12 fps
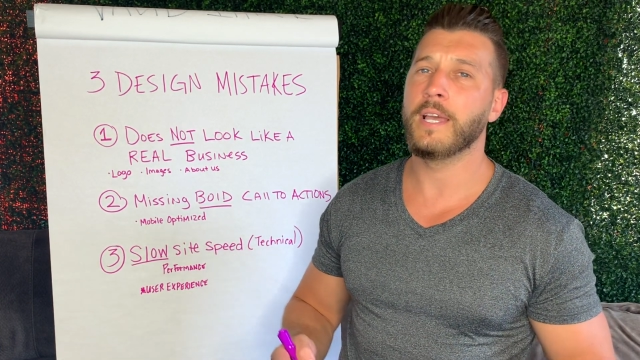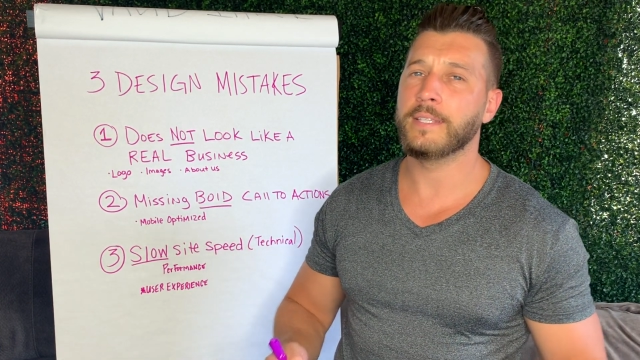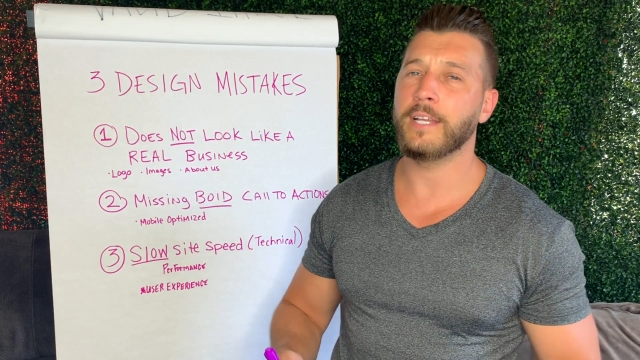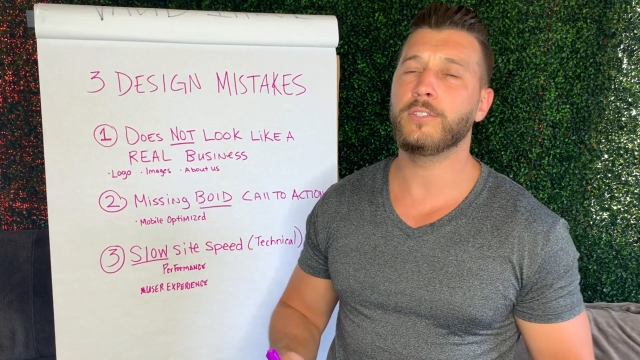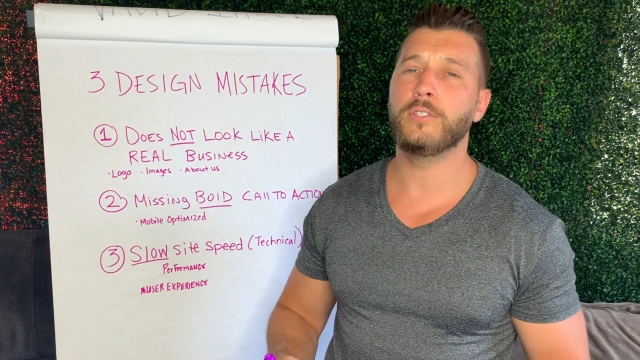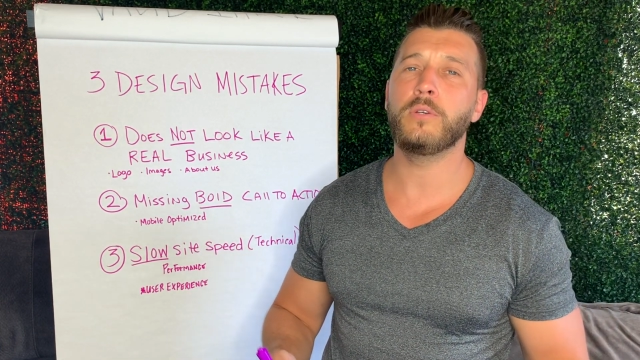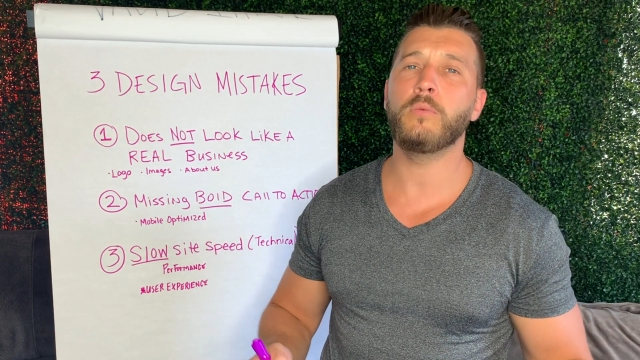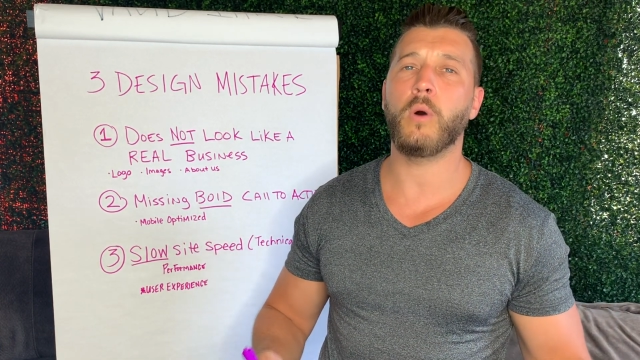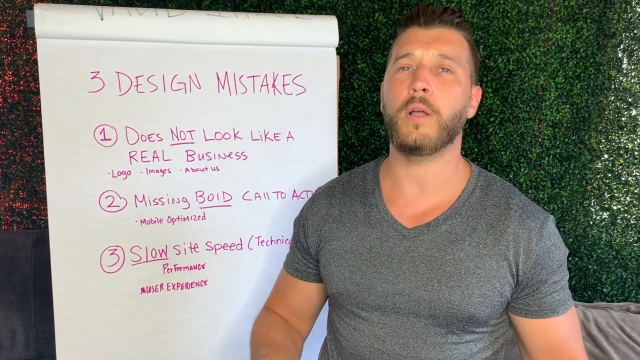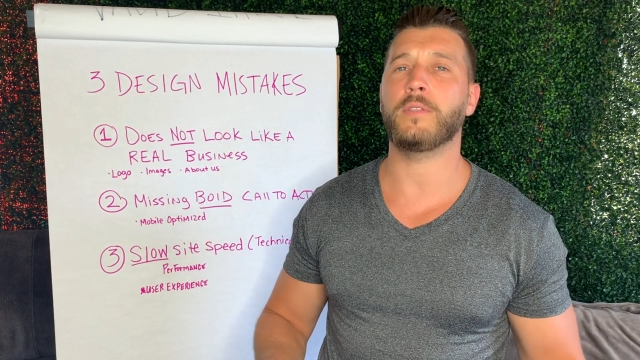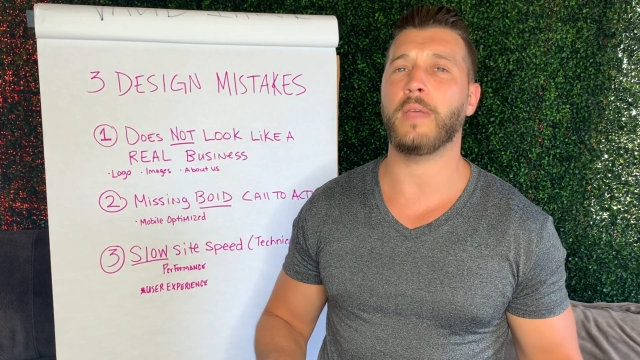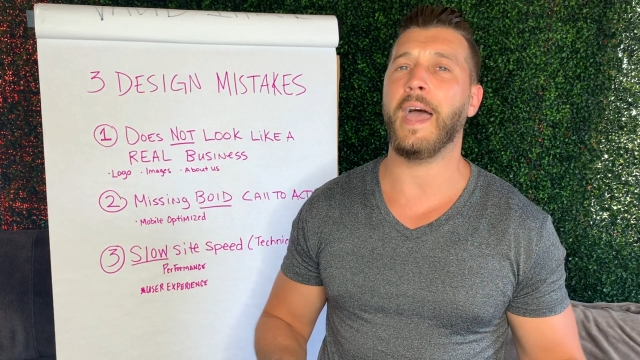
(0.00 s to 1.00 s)
they do
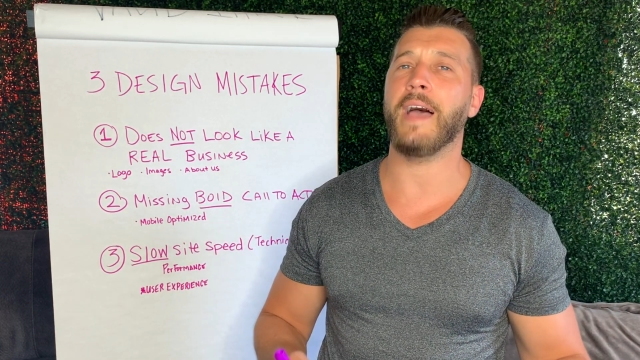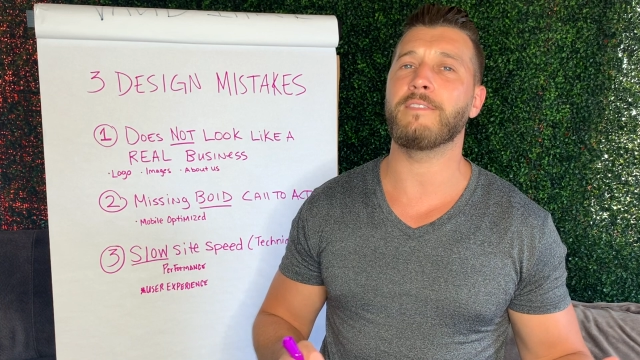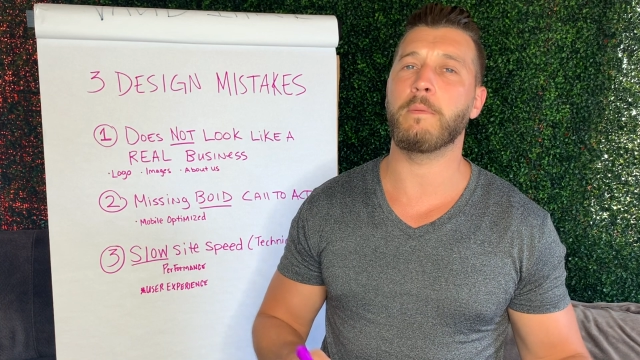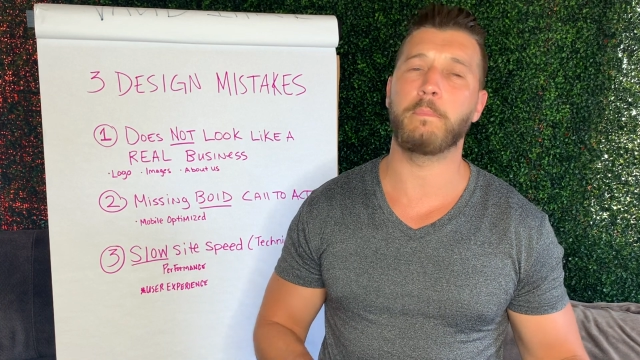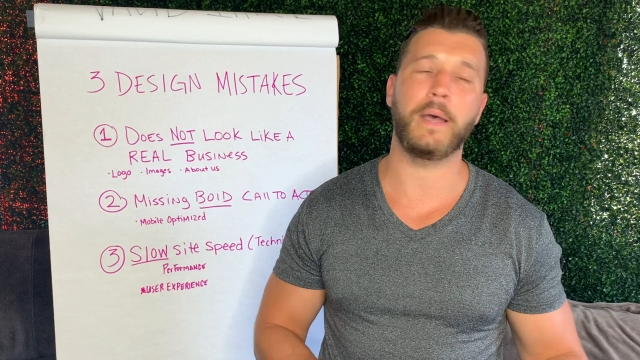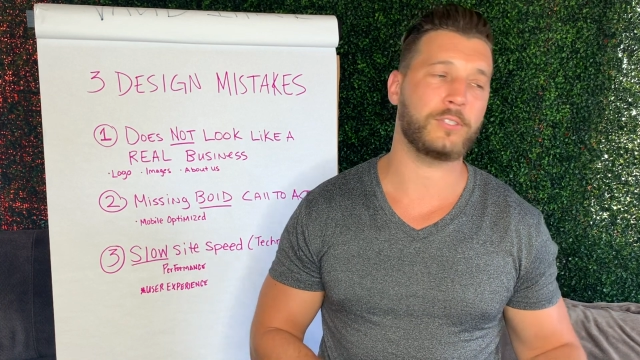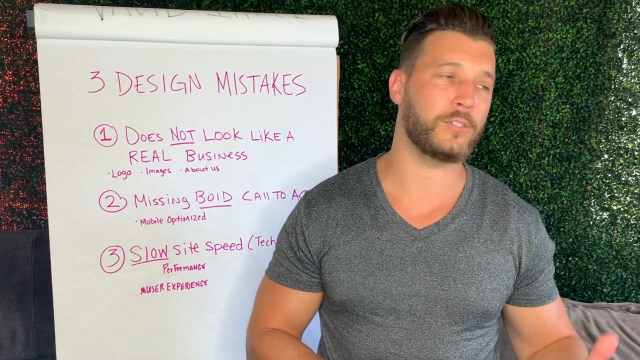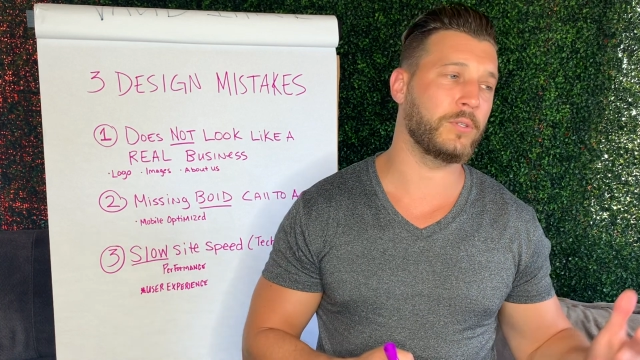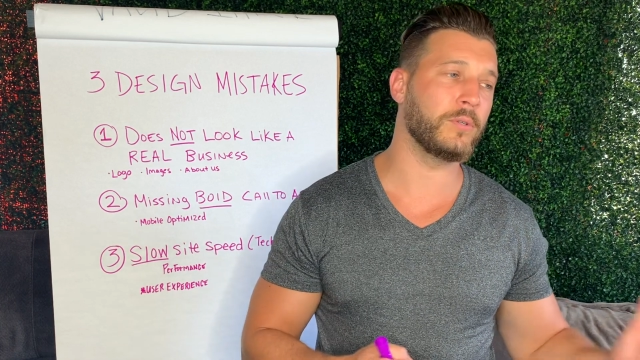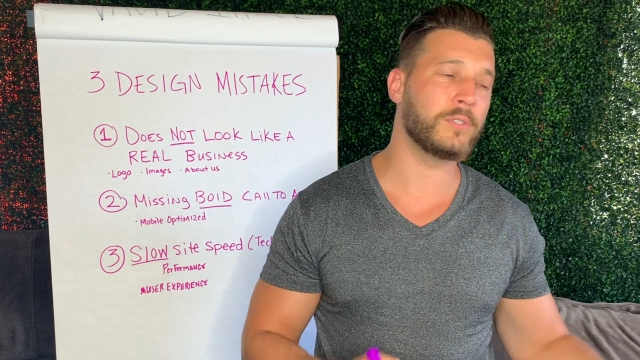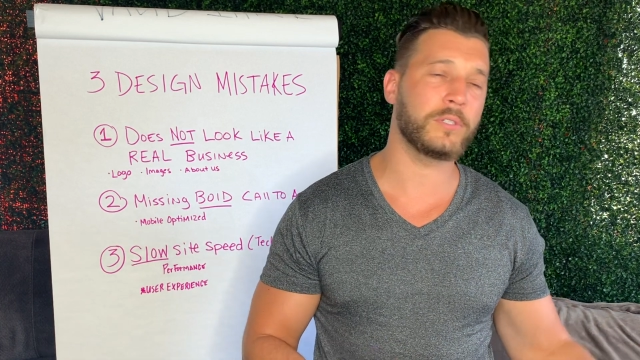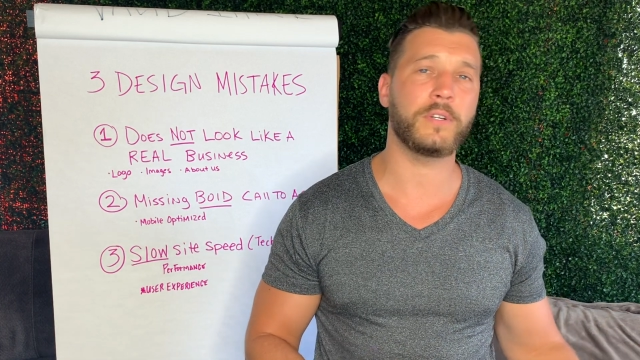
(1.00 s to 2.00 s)
want to have the best
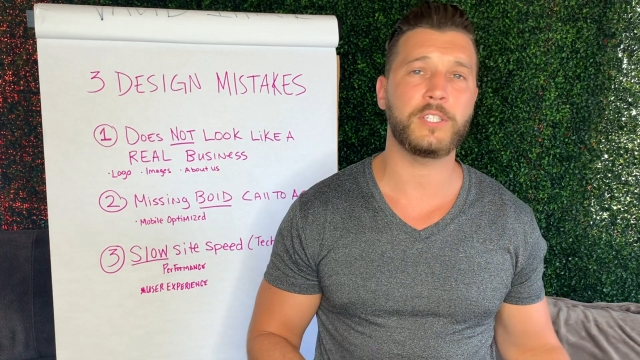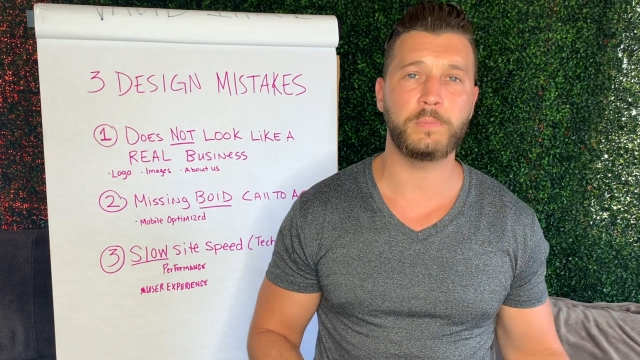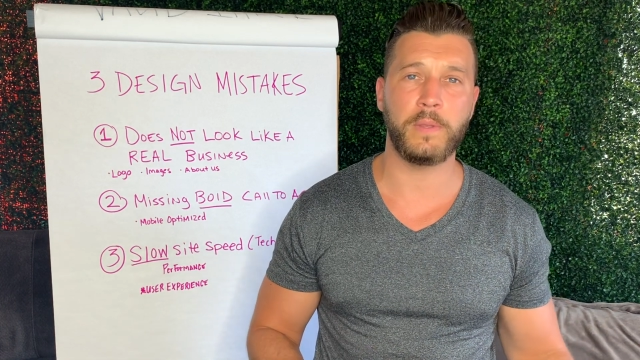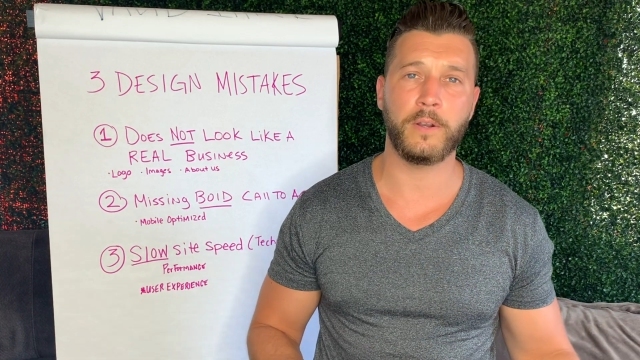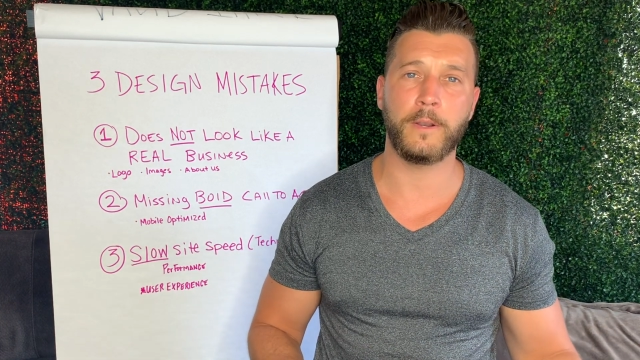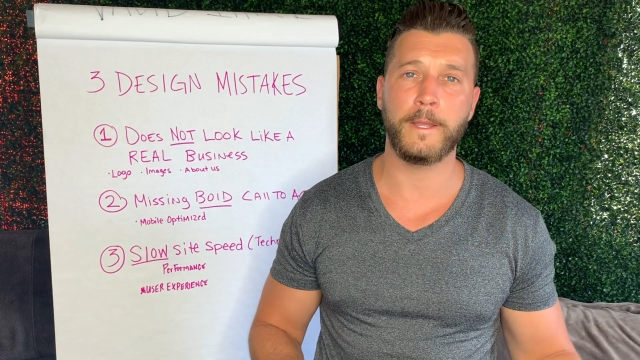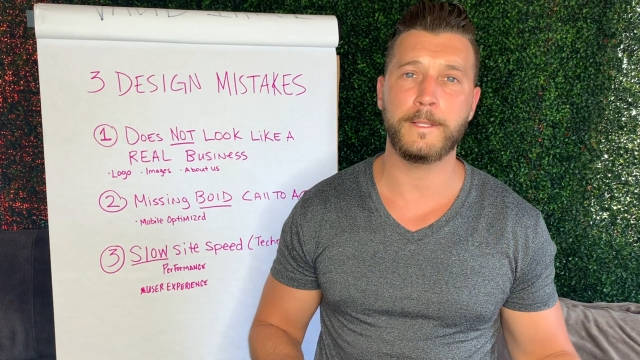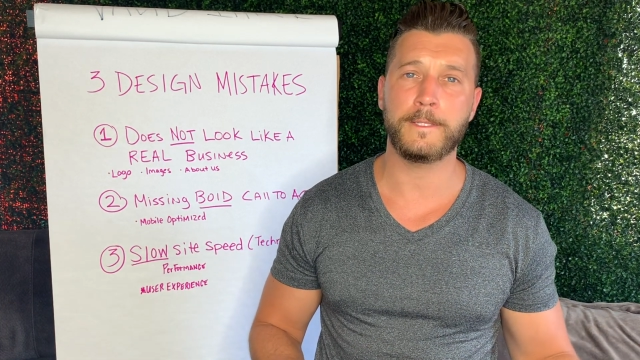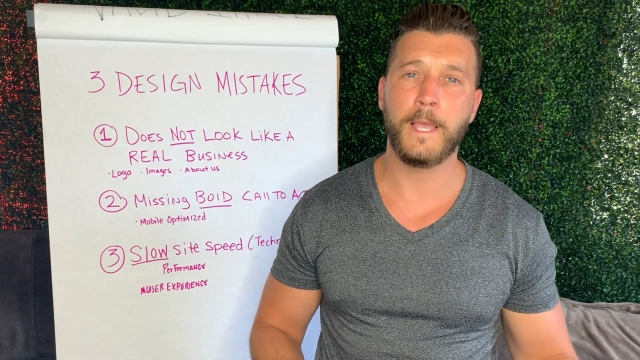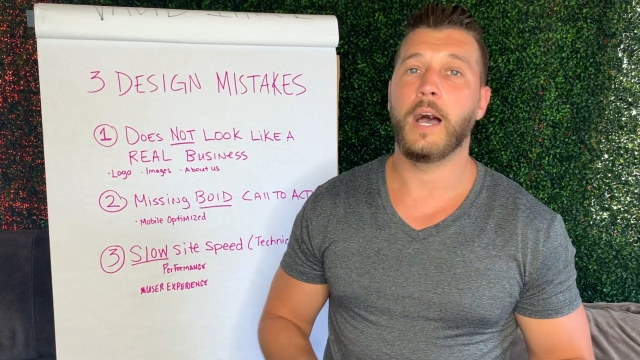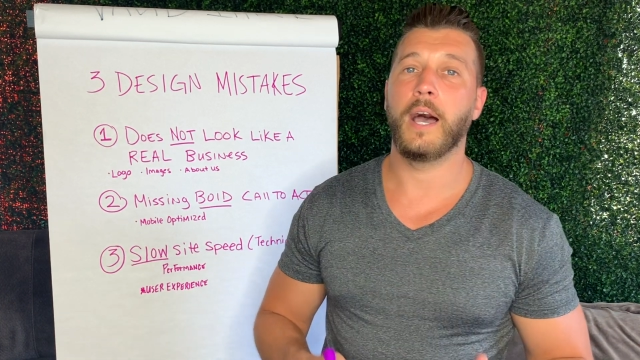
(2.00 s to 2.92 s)
user experience,